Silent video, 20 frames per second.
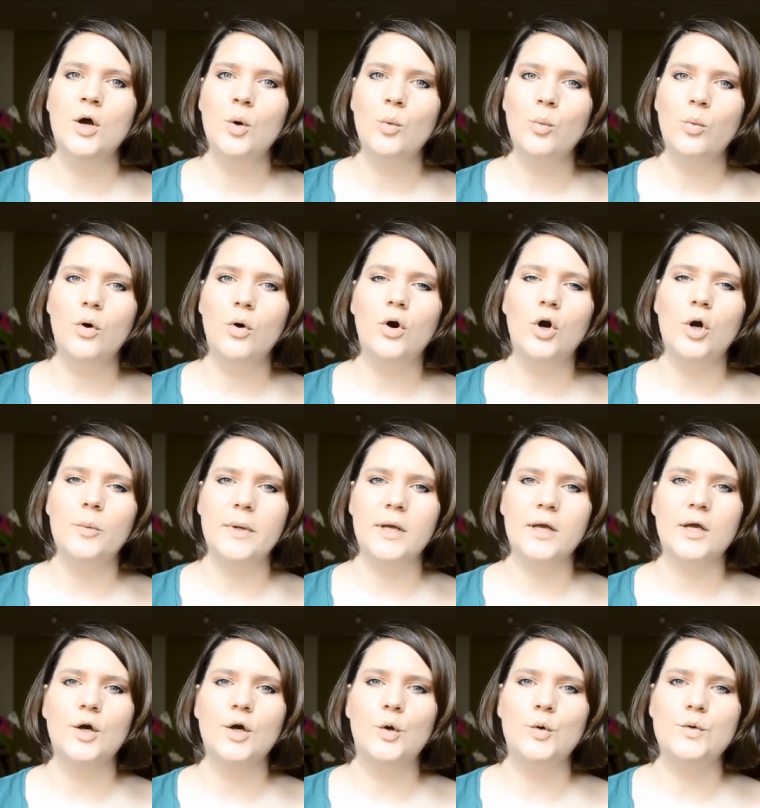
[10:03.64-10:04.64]
warm and
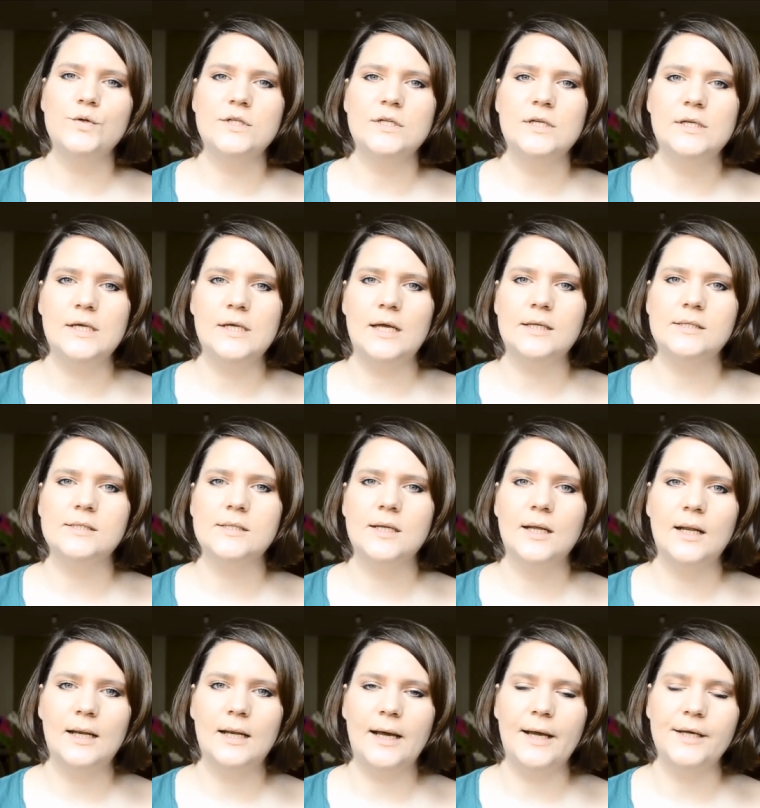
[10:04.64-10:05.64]
cozy yet
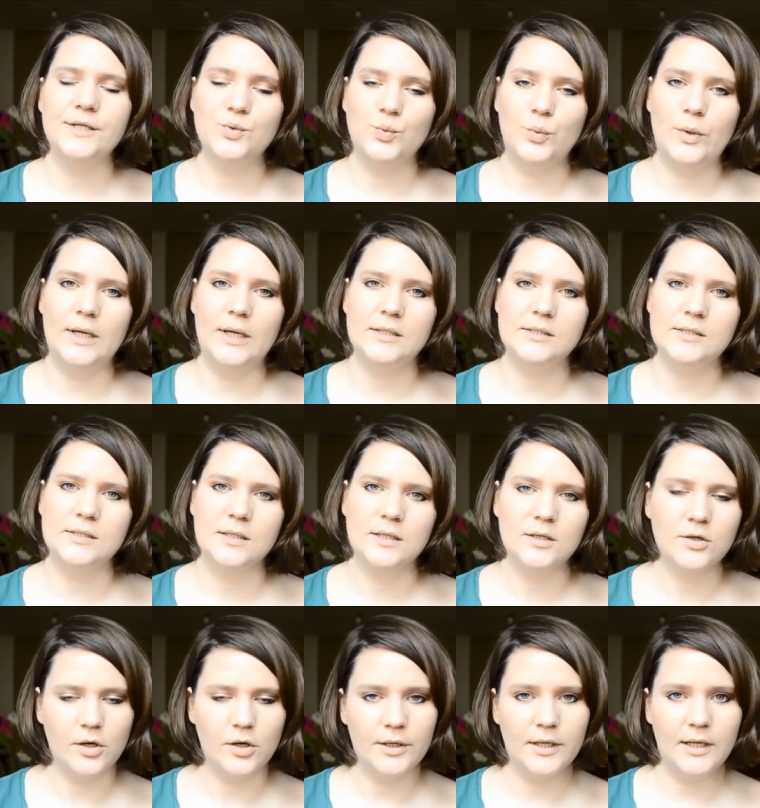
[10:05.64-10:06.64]
lightweight
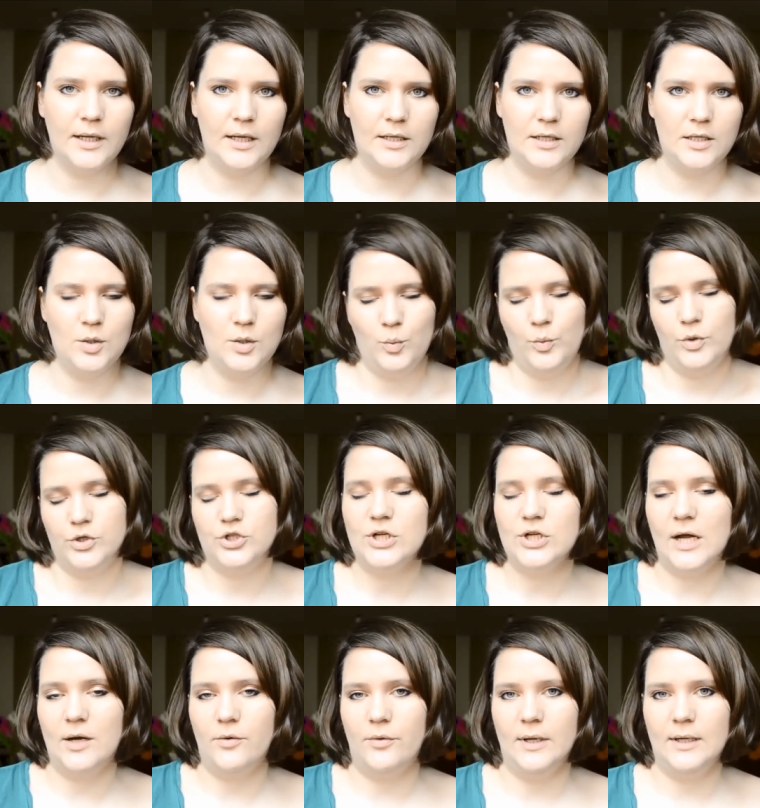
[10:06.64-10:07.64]
cardigan, which
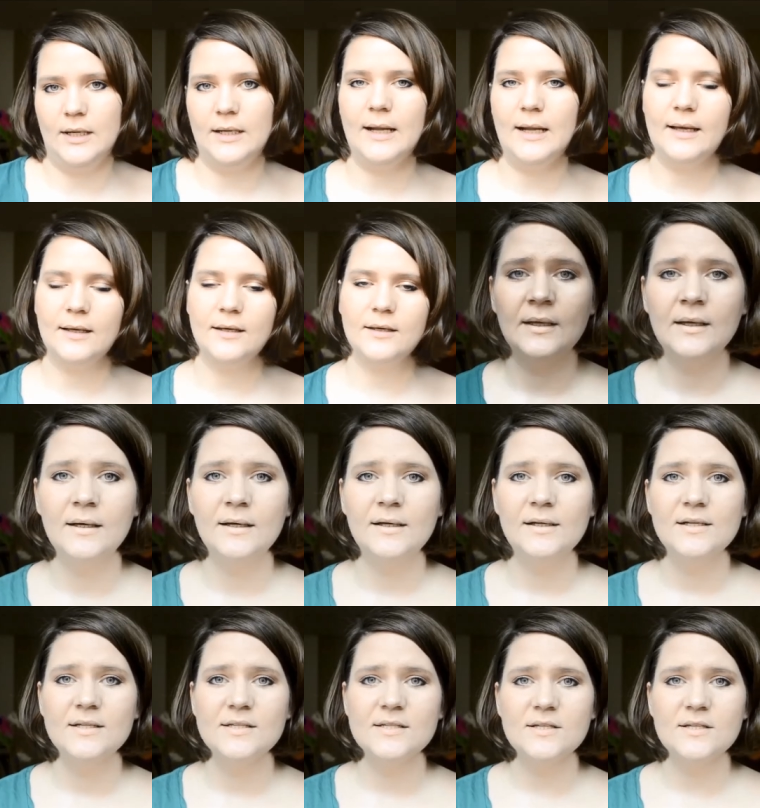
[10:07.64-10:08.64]
I really like.
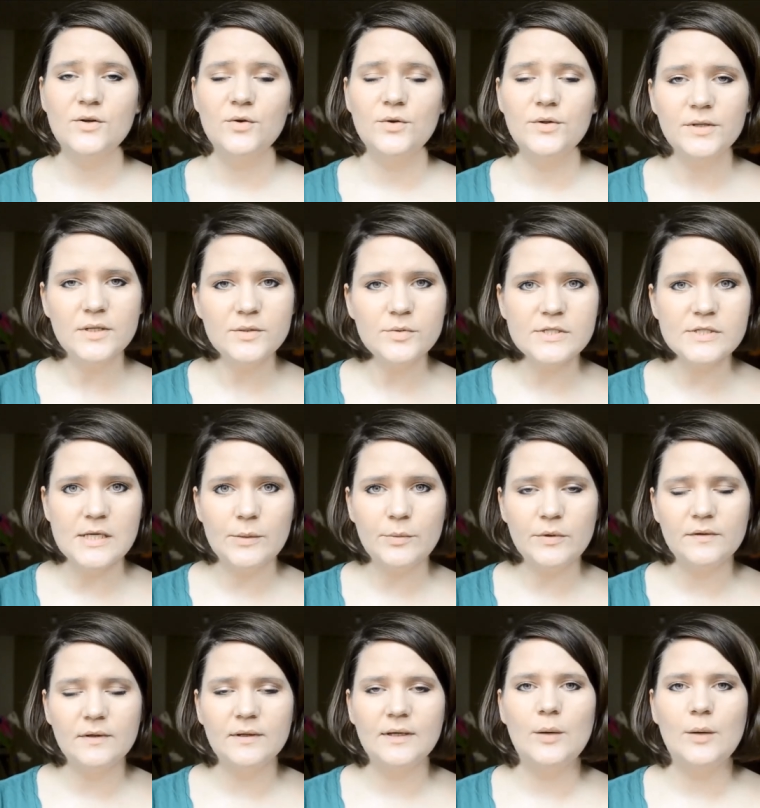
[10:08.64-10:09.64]
So that was
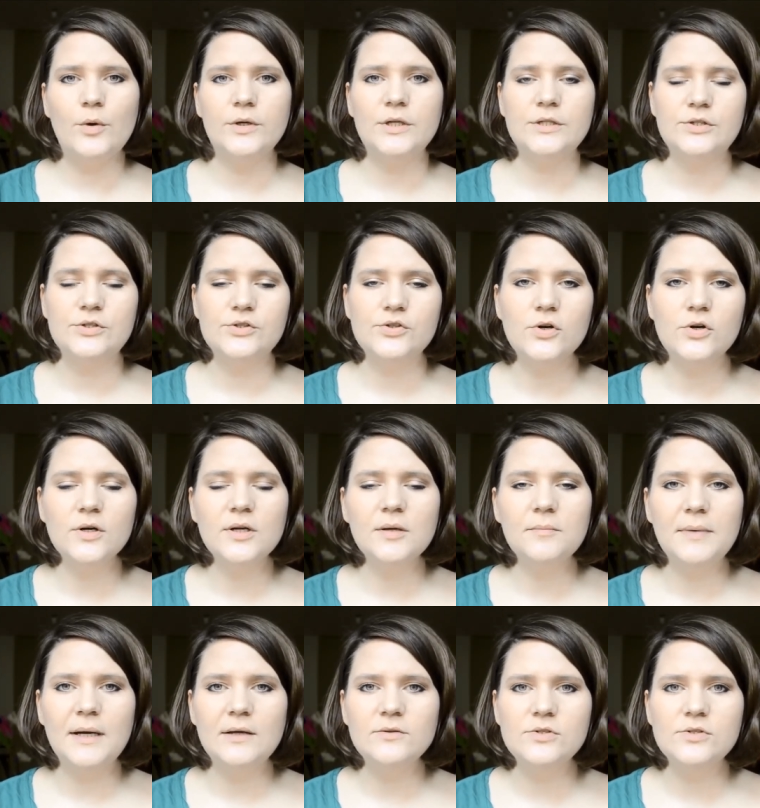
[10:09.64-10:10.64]
everything I wanted to talk
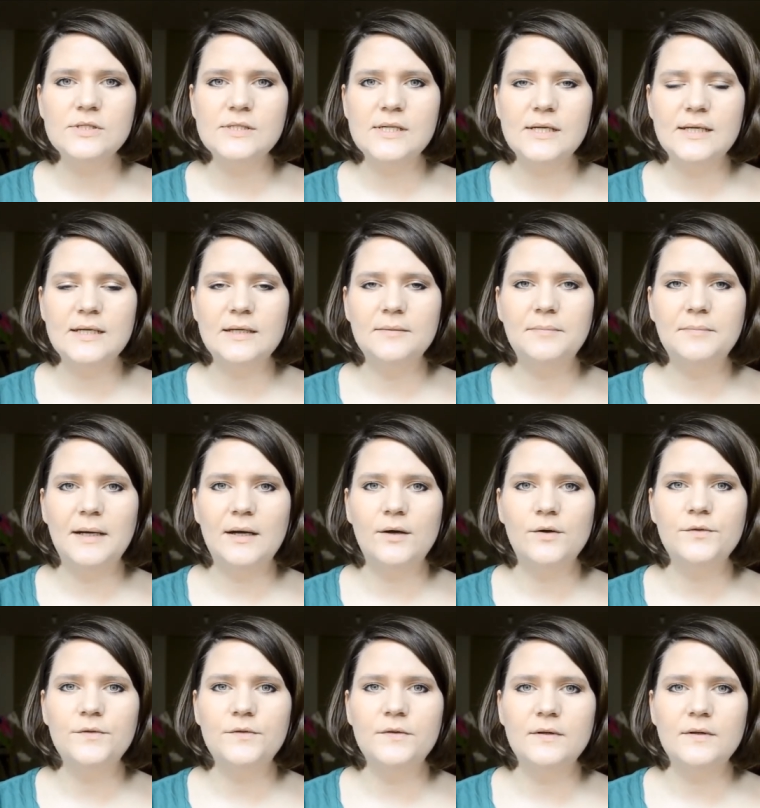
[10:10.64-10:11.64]
about today
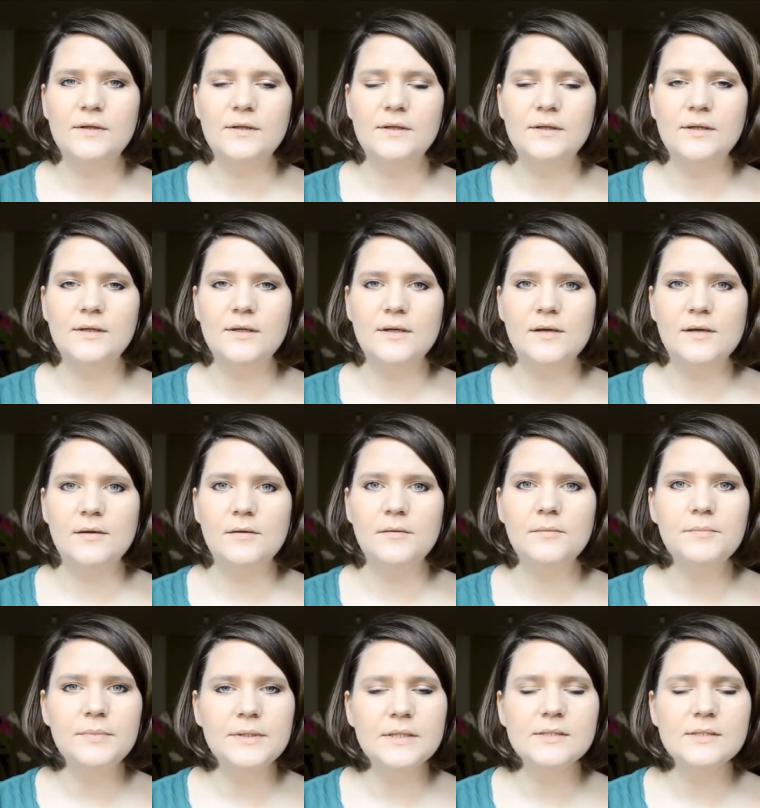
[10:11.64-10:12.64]
about the uh,
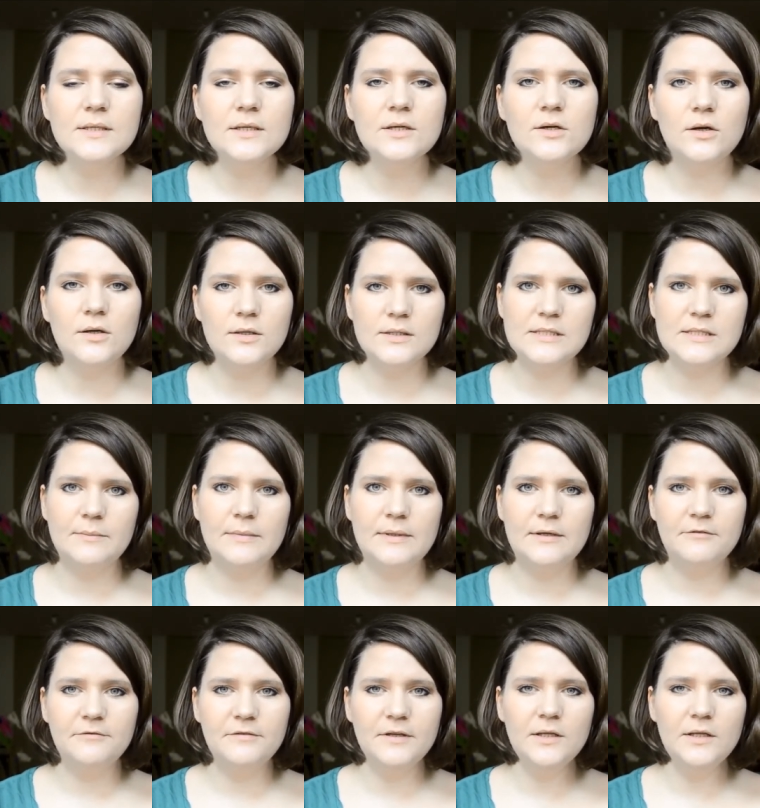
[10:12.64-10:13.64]
B C Garn
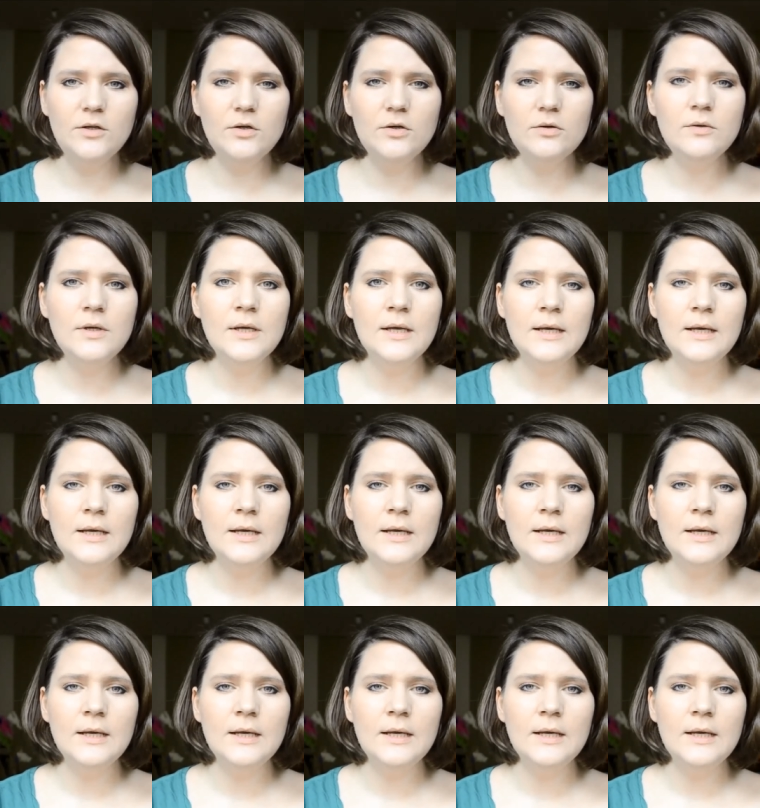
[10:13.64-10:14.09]
Semilla Fino.